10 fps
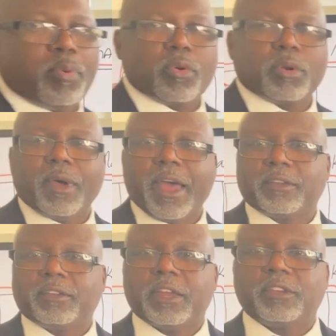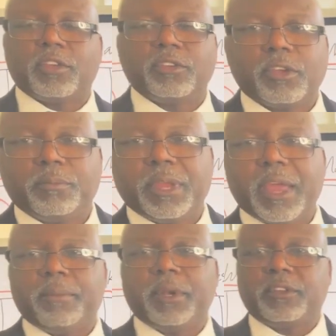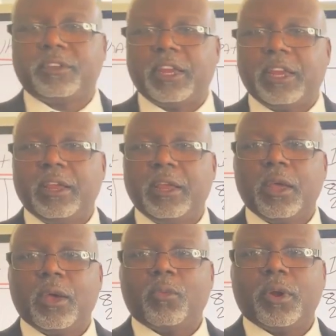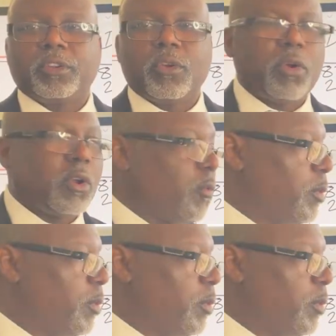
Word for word: portal access so you'll be able to see what's going on